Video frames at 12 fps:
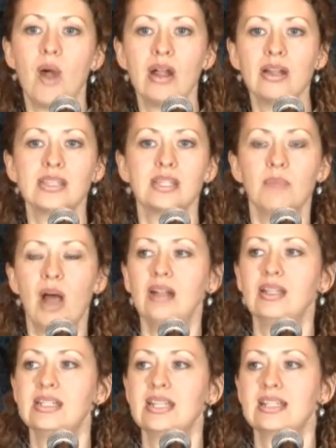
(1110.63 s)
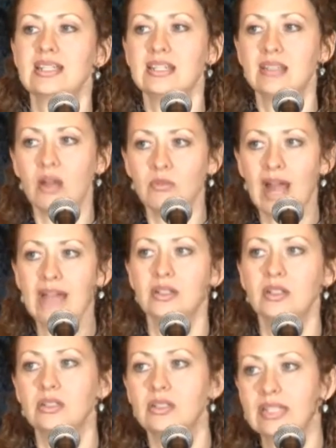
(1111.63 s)
Partisan politics is not
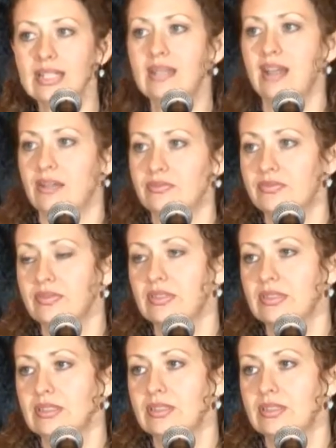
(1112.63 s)
radical enough.